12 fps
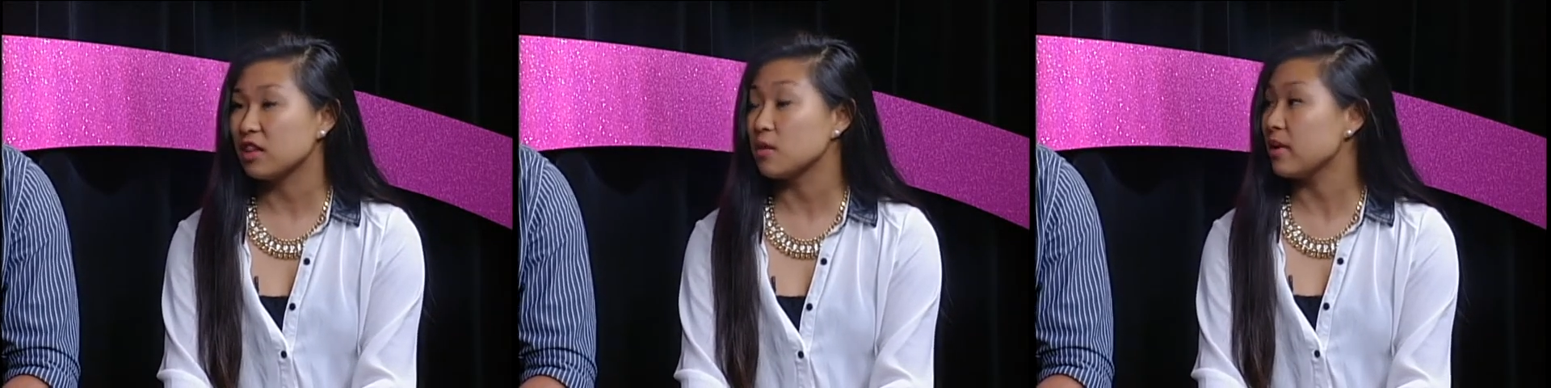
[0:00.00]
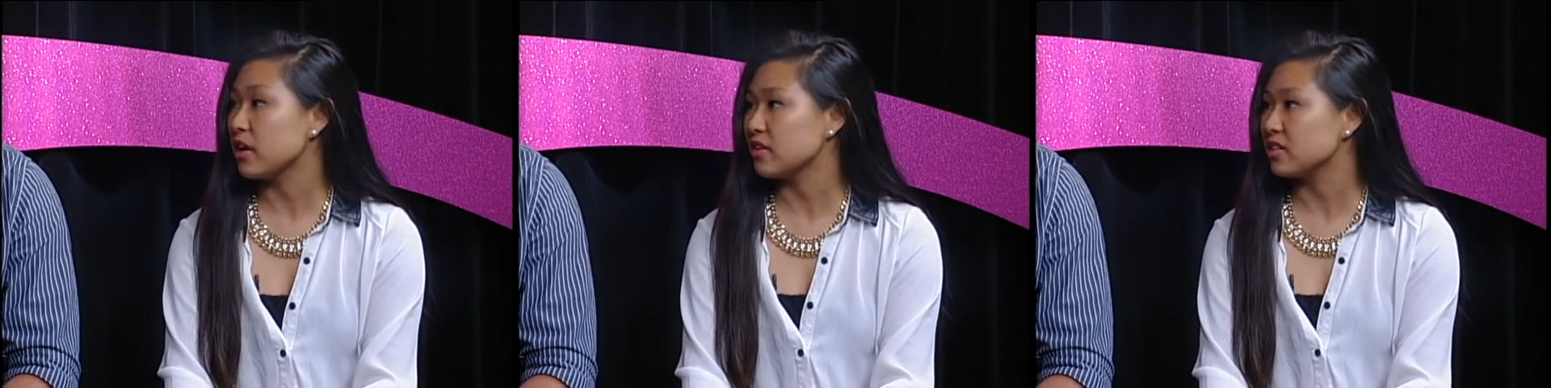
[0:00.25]
the
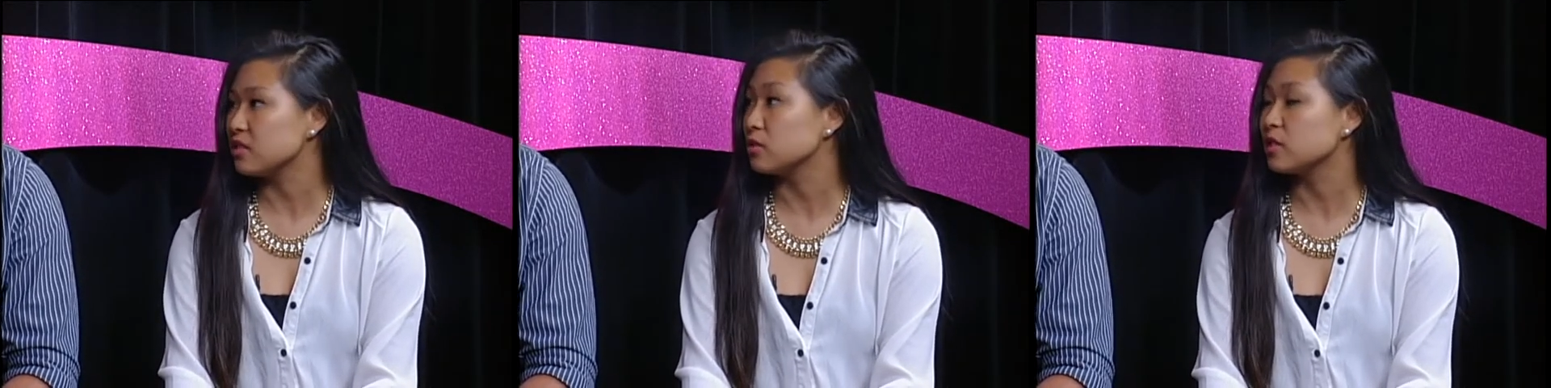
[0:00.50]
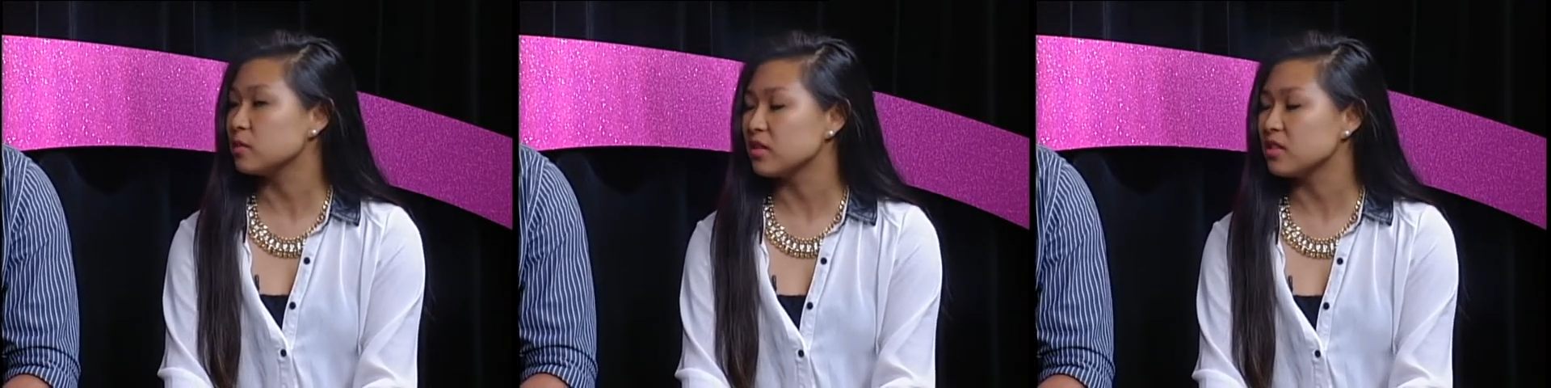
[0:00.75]
parents to
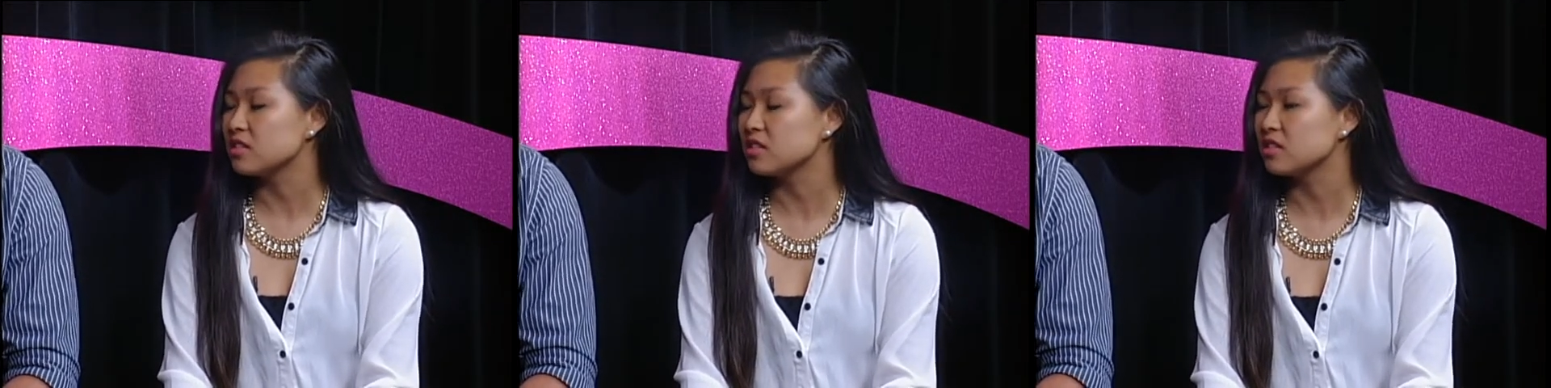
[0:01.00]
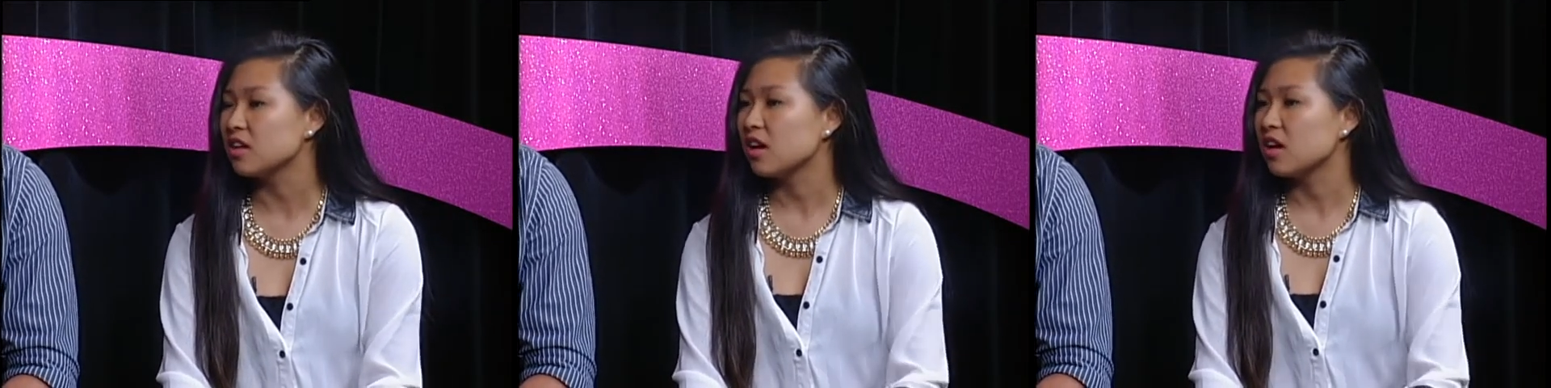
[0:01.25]

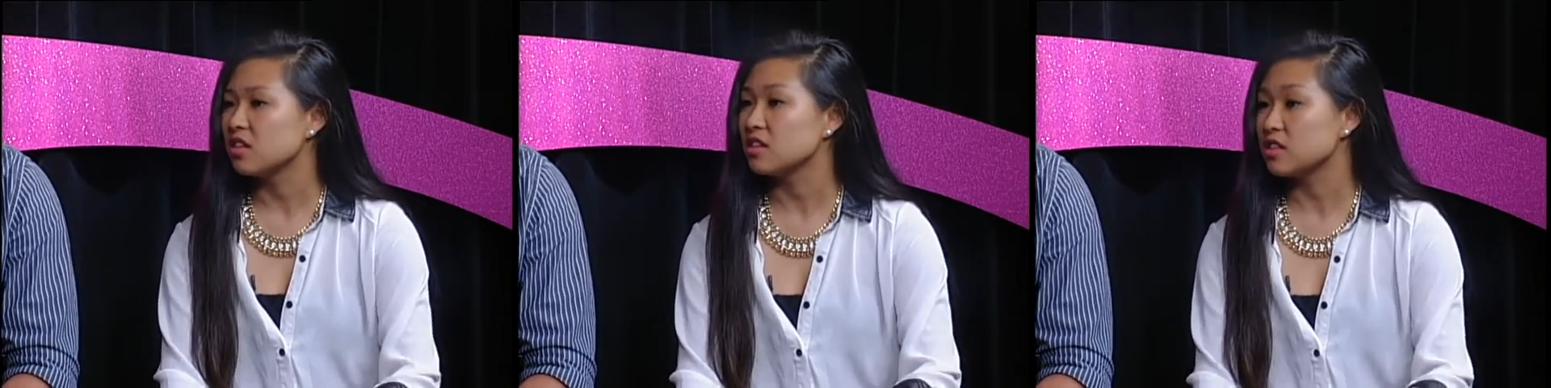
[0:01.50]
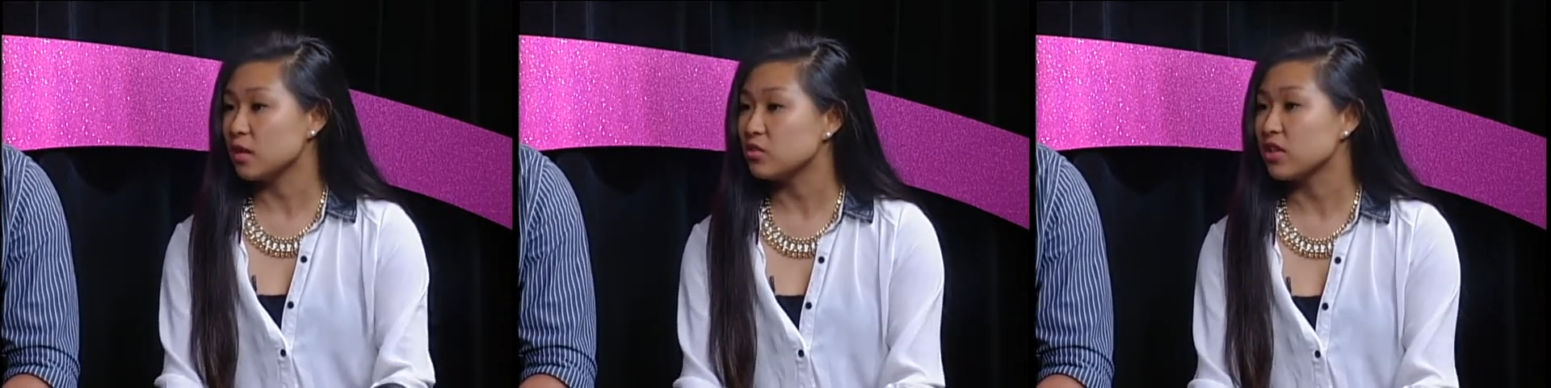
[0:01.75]
experience the
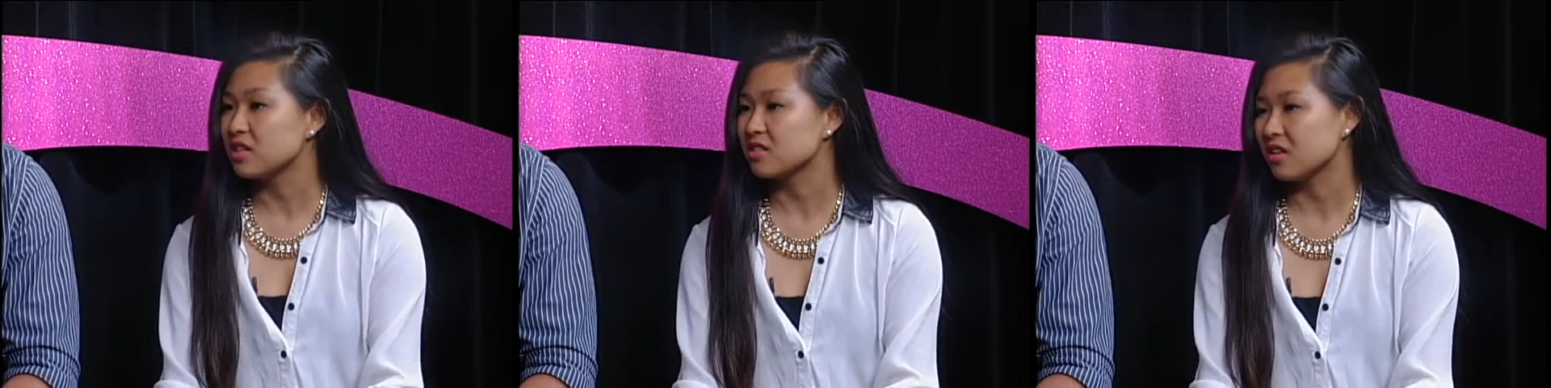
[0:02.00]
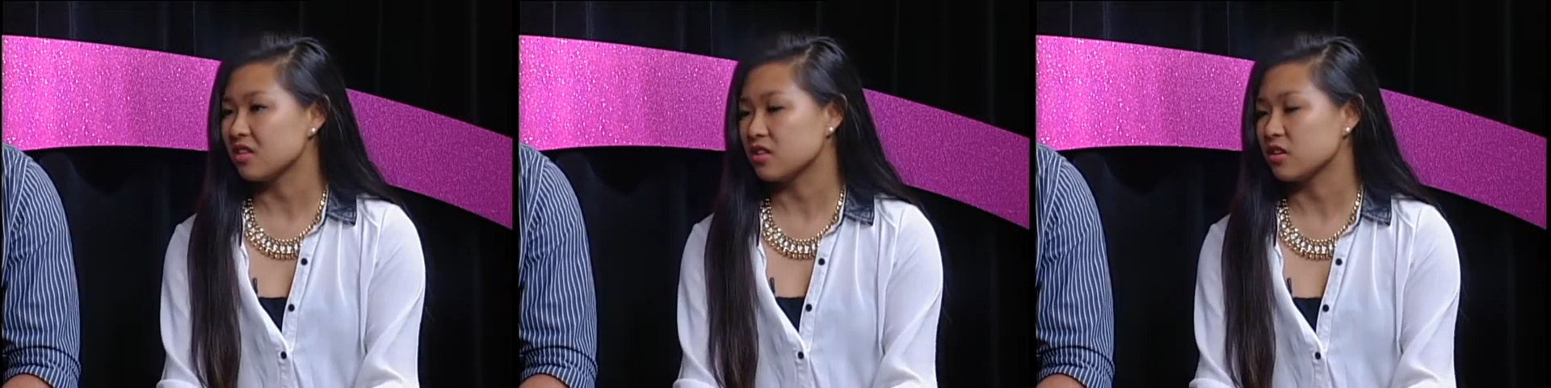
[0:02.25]
subjects
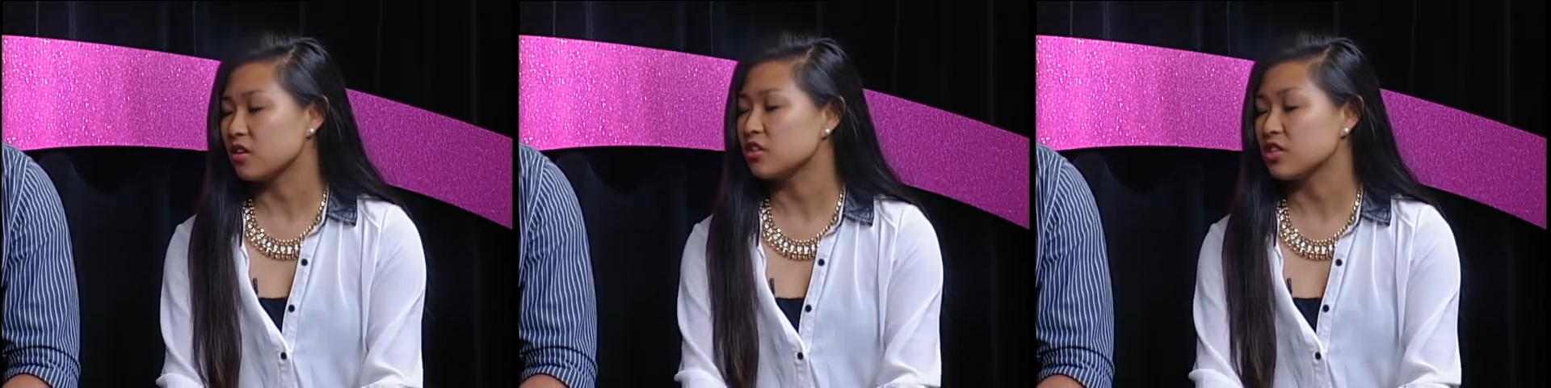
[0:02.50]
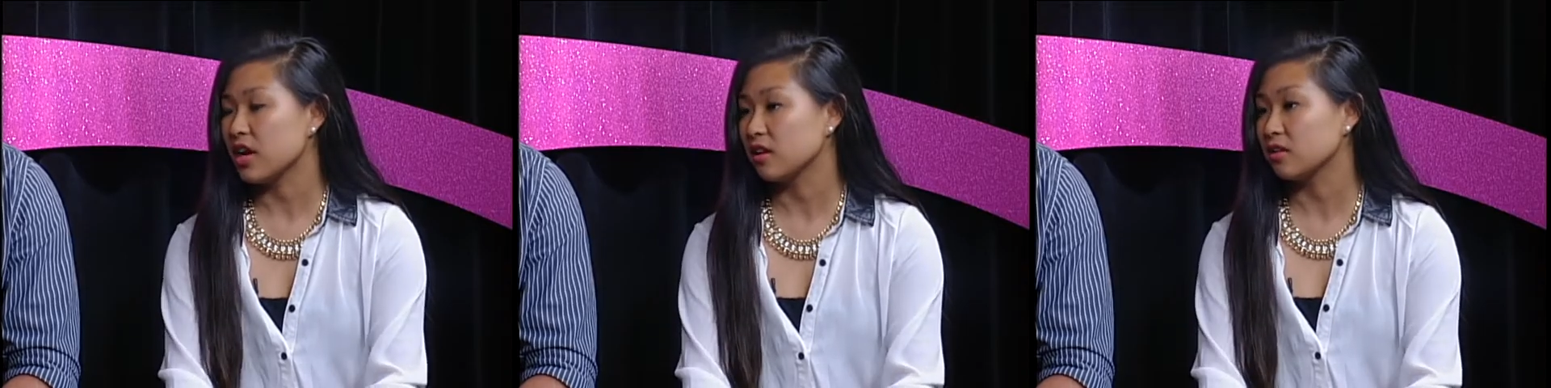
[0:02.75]
that their
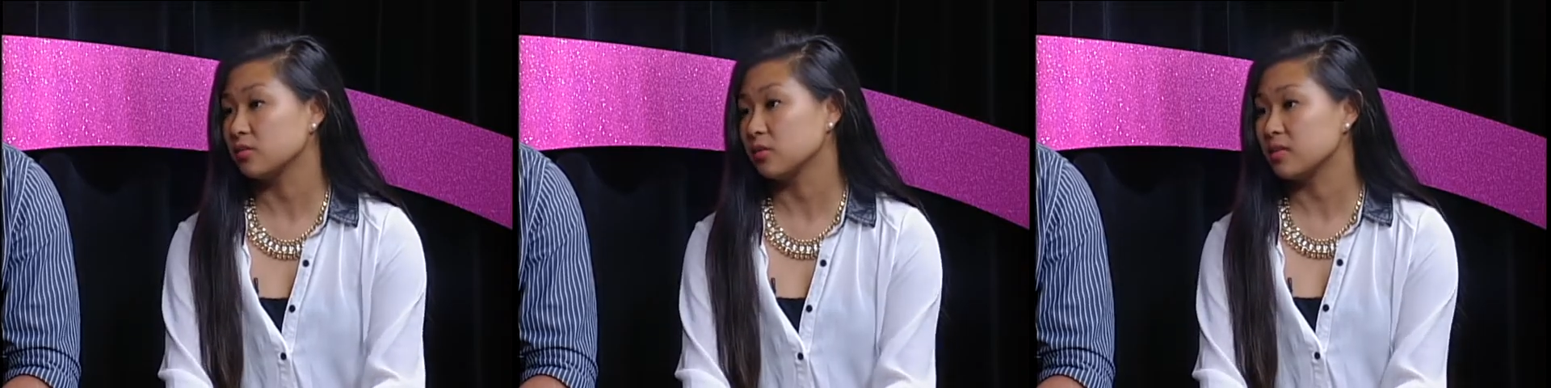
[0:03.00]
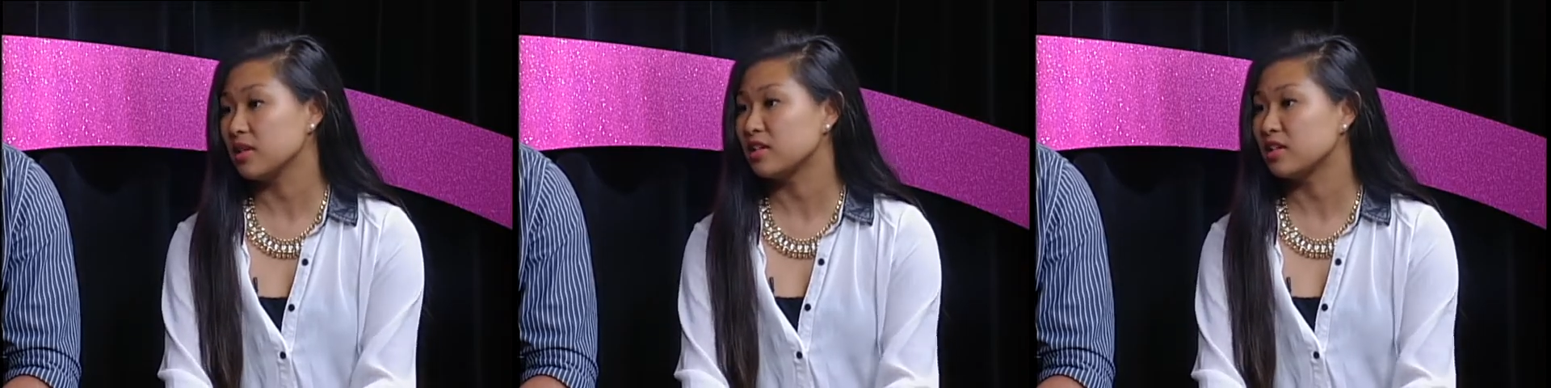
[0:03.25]
child will be